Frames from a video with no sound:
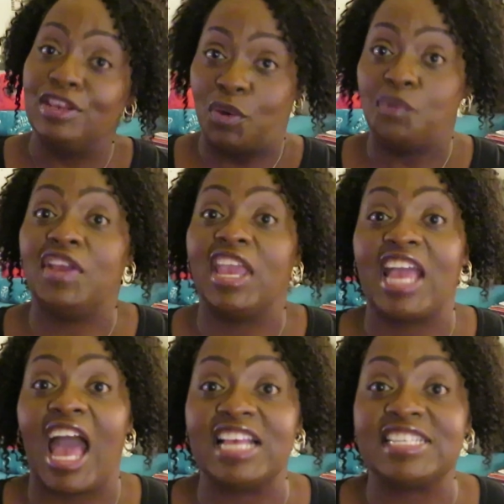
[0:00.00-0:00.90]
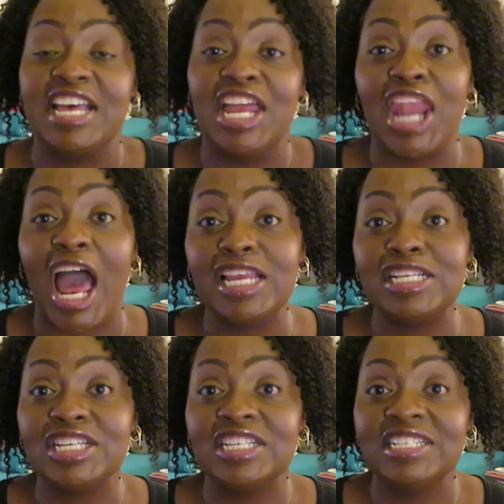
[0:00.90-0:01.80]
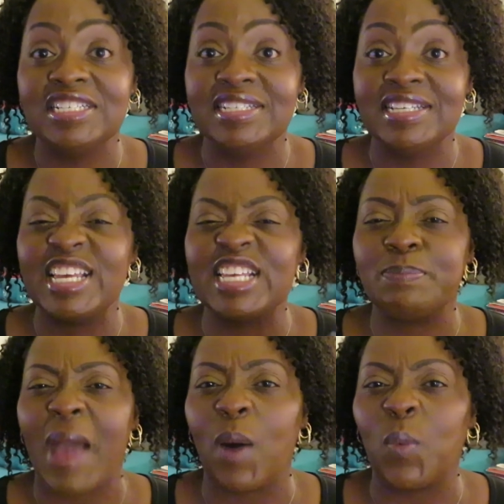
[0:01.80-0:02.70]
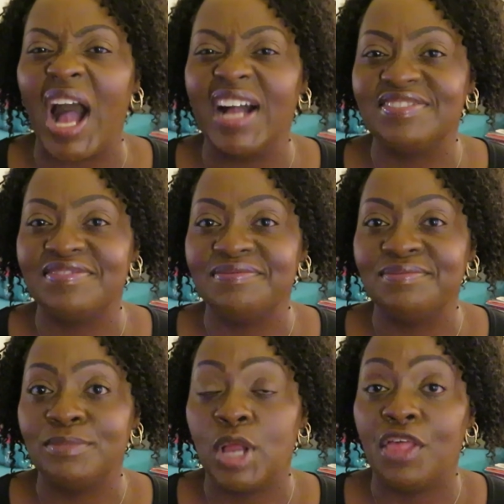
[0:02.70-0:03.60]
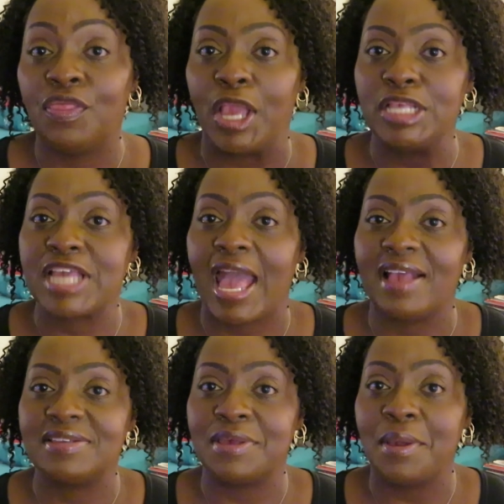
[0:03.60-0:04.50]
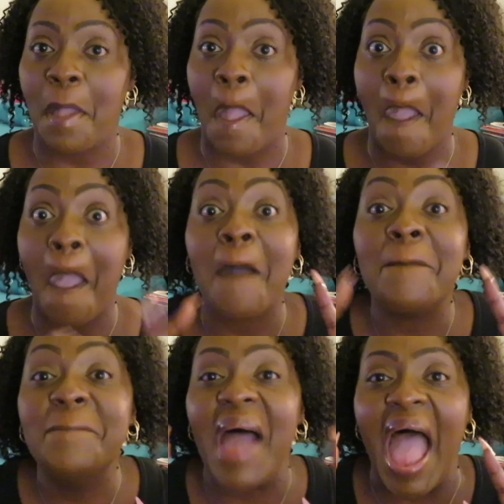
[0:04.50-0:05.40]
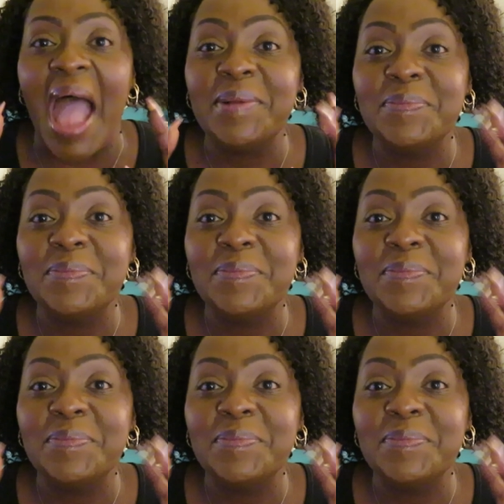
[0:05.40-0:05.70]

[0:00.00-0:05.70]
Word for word: and don't forget guys knowledge is power thanks guys bye